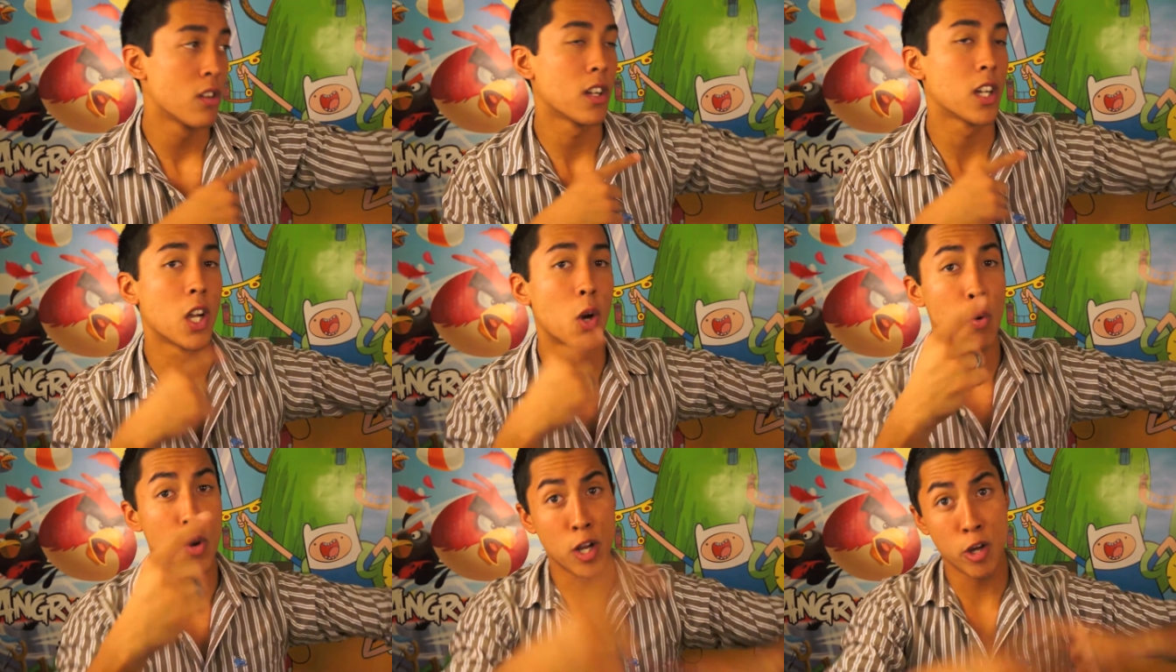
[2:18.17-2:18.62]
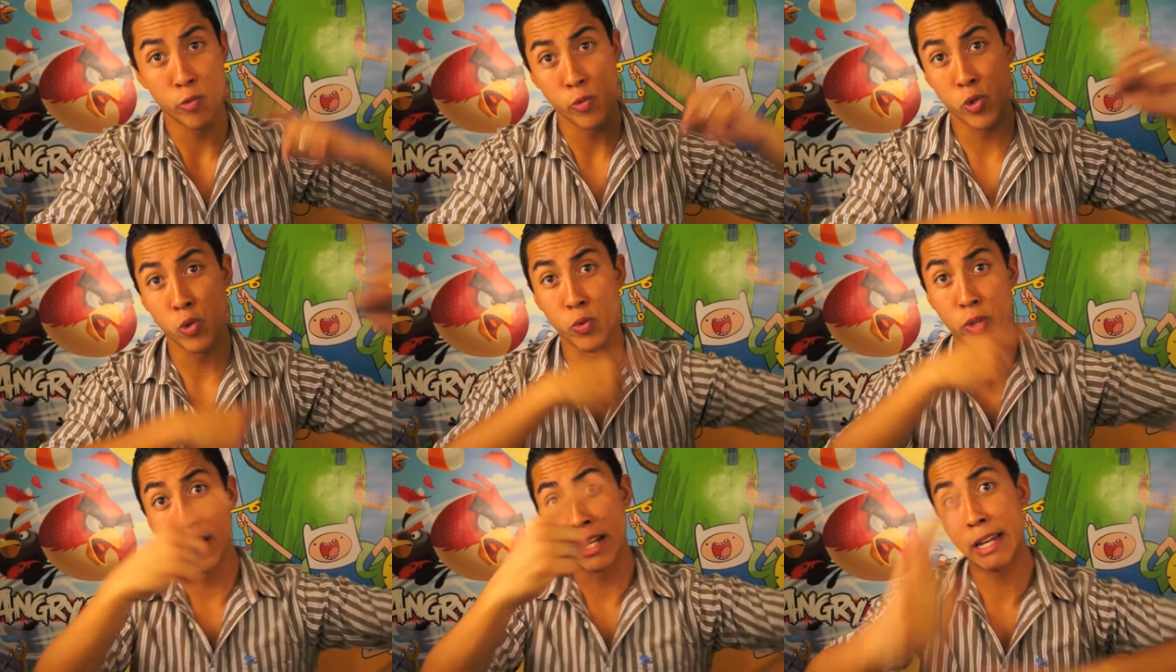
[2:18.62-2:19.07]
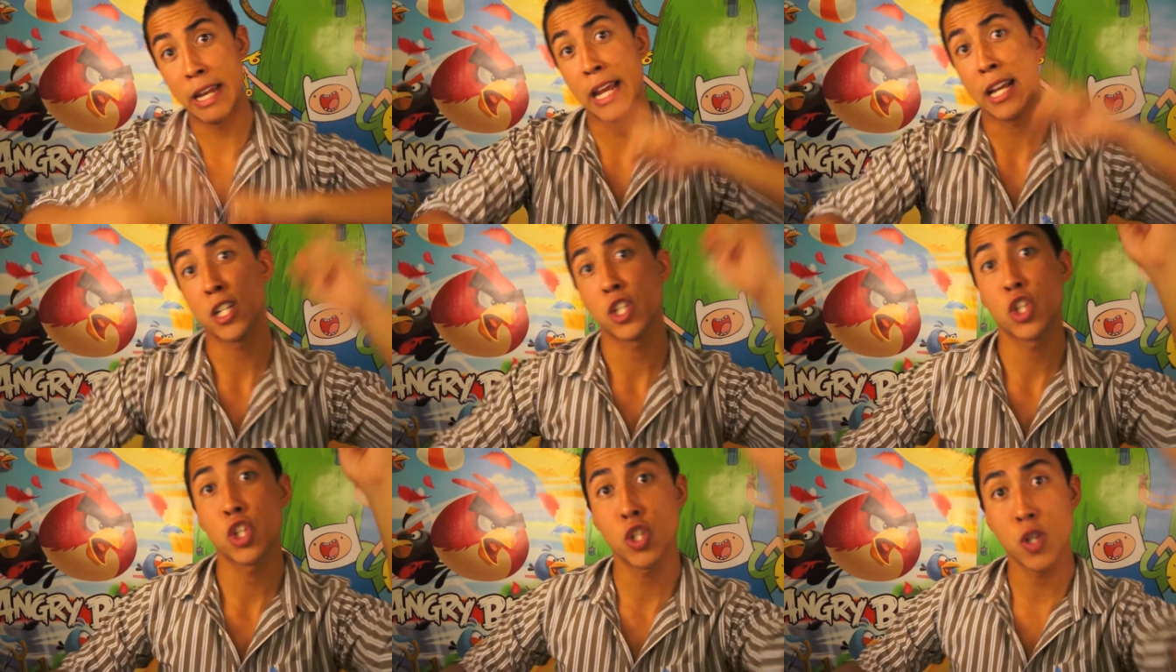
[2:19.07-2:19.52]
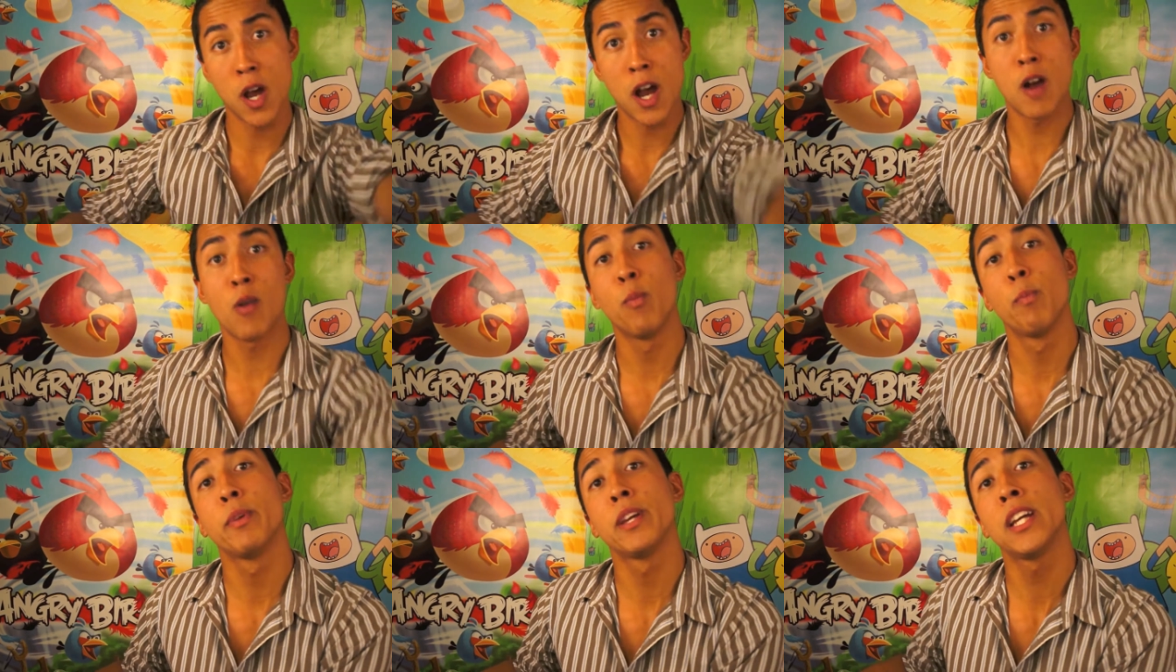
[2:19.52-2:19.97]
Going on to the next
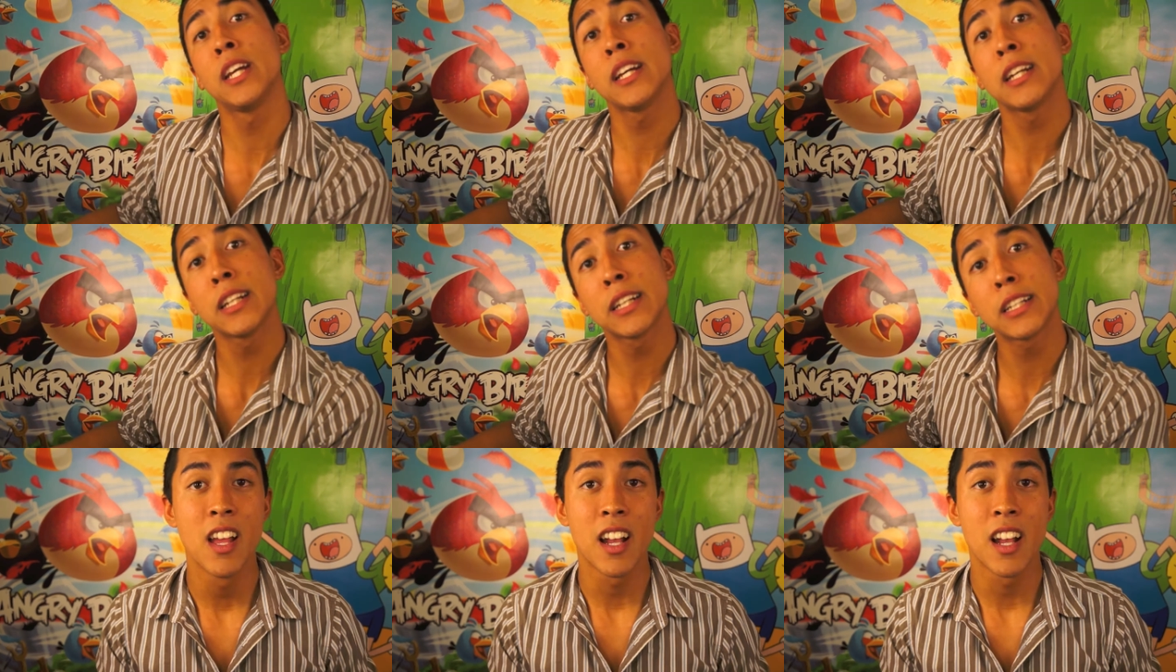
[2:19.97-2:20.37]
topic.